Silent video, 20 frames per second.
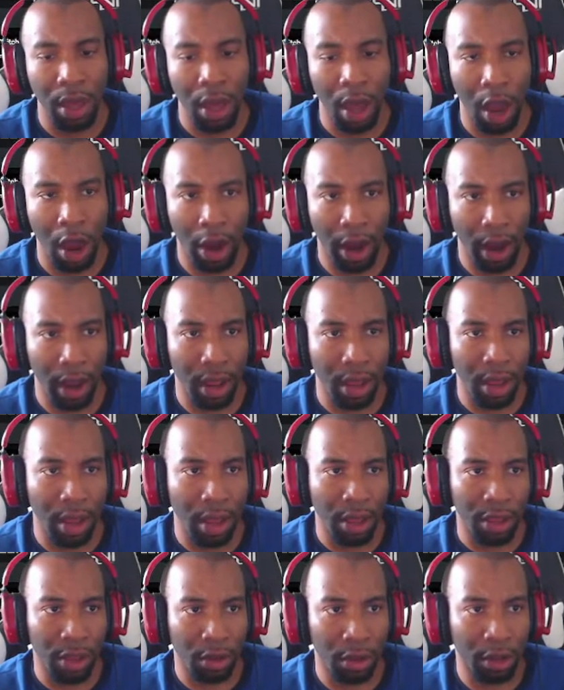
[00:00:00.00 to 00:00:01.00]
All right,
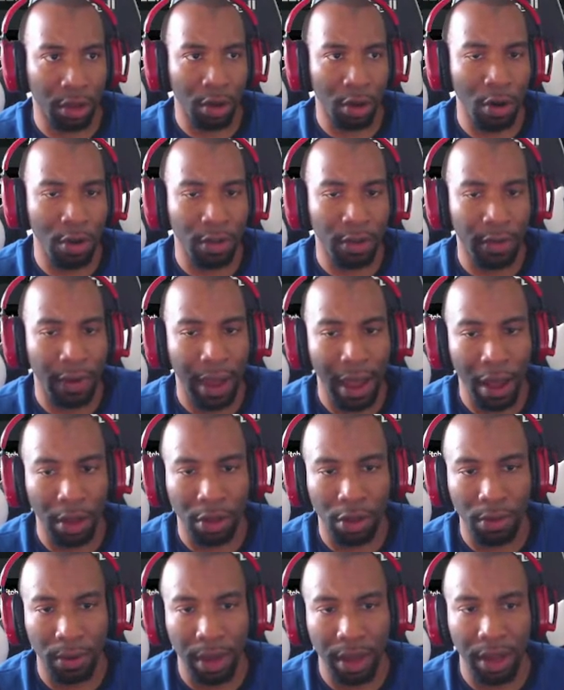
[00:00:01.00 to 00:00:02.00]
so in terms of how
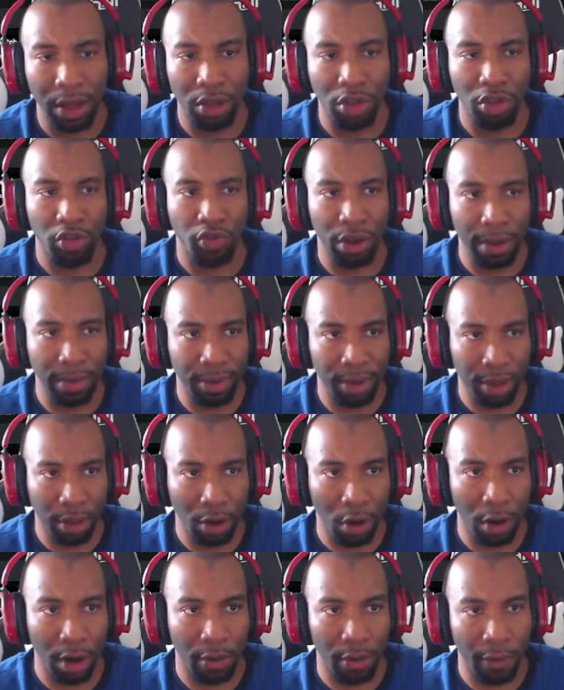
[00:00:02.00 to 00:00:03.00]
to get a stream
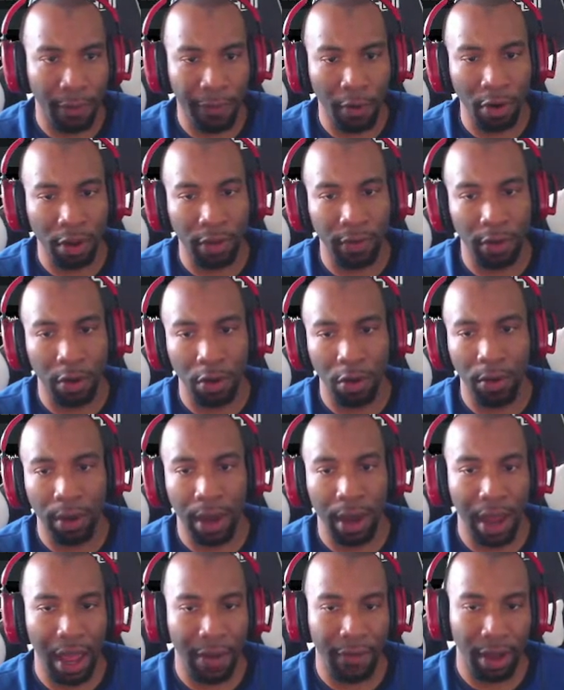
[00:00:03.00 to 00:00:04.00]
started, well, first of all, you got
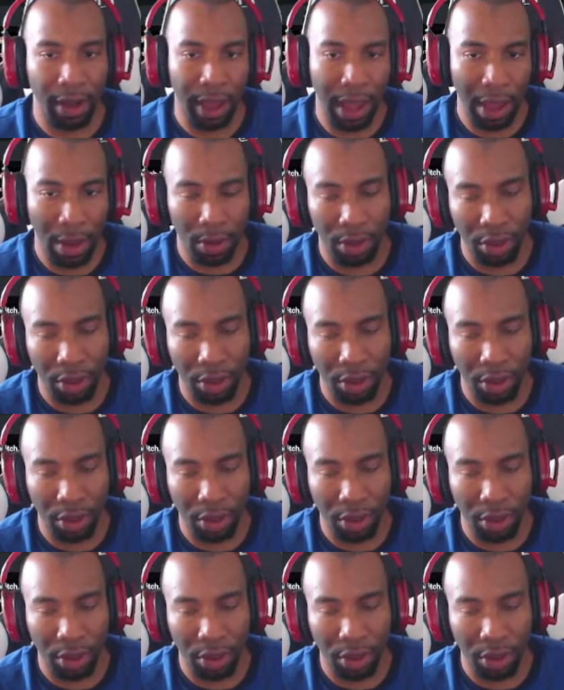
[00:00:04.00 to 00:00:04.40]
to have an account.